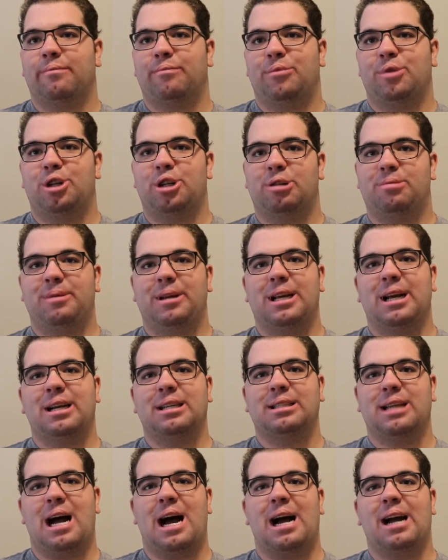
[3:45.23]
just
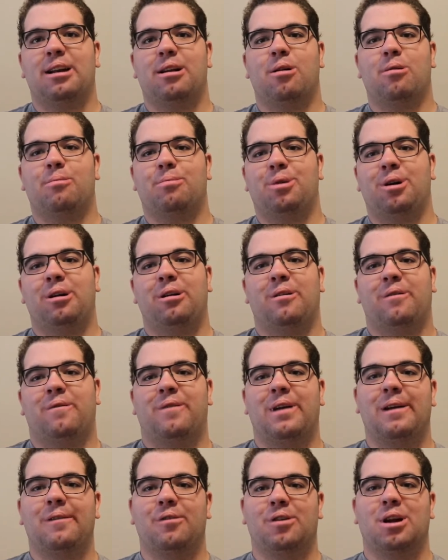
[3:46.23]
because I don't put your
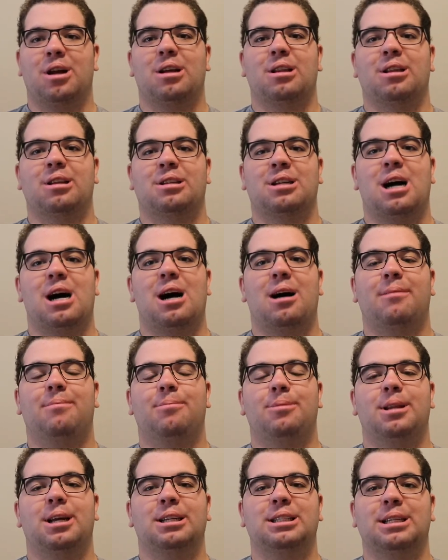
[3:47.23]
favorite gun at the
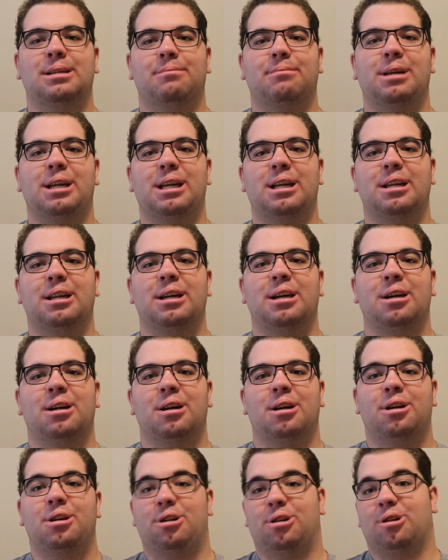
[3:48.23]
top doesn't mean
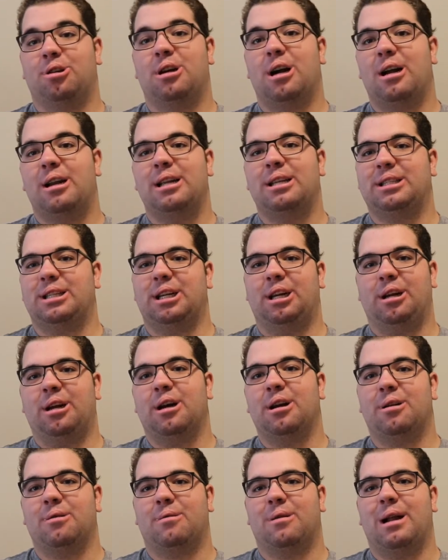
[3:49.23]
your gun isn't
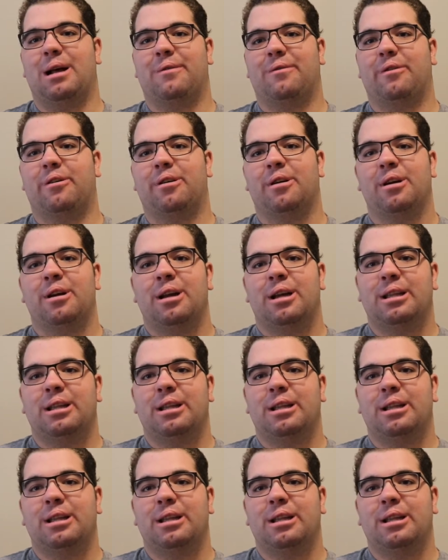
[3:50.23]
good or whatever.